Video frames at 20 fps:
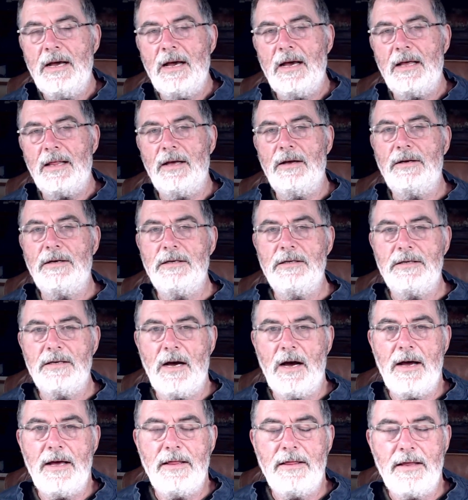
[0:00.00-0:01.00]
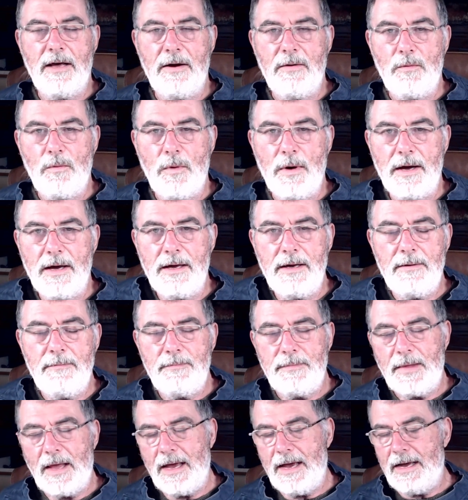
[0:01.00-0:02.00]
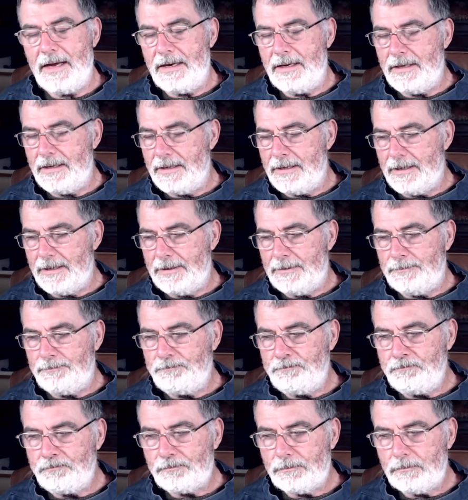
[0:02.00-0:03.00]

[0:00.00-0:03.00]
They're designed that way. And um,